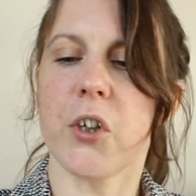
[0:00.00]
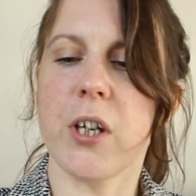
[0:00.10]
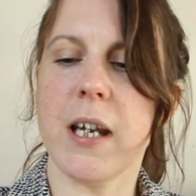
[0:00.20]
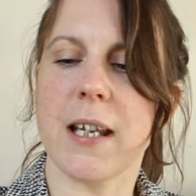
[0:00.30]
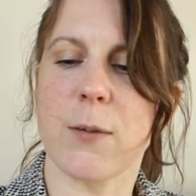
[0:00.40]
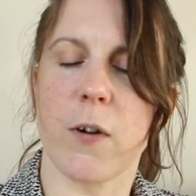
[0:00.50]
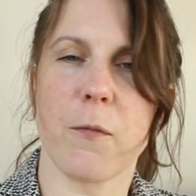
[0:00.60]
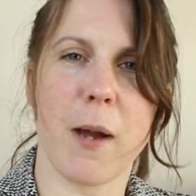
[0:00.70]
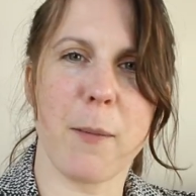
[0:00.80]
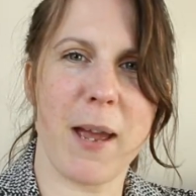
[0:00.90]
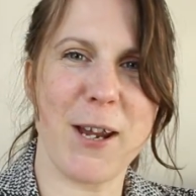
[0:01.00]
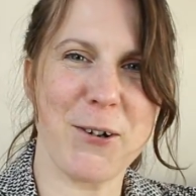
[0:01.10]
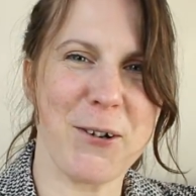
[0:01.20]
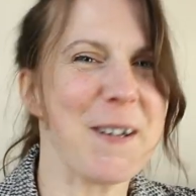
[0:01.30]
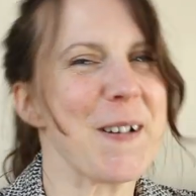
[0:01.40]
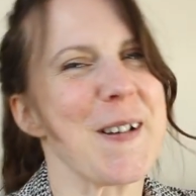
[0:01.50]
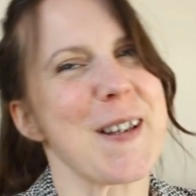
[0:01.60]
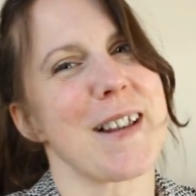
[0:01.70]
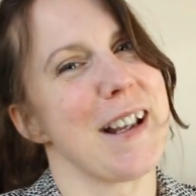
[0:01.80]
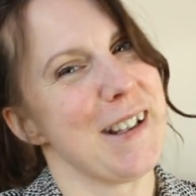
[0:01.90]
Janine is one of my
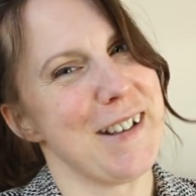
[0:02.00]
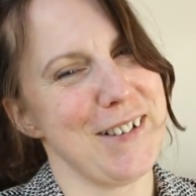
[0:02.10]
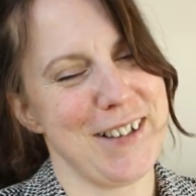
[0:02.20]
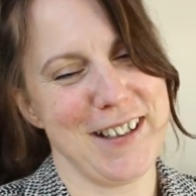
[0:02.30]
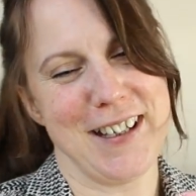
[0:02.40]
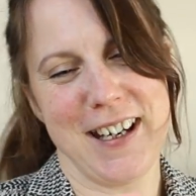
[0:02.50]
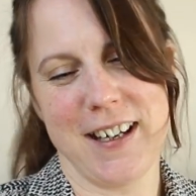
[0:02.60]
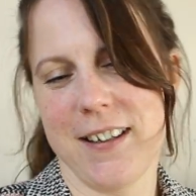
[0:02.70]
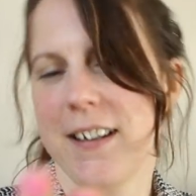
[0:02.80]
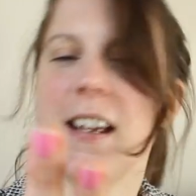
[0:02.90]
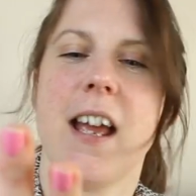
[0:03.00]
patrons. Thank you, Janine.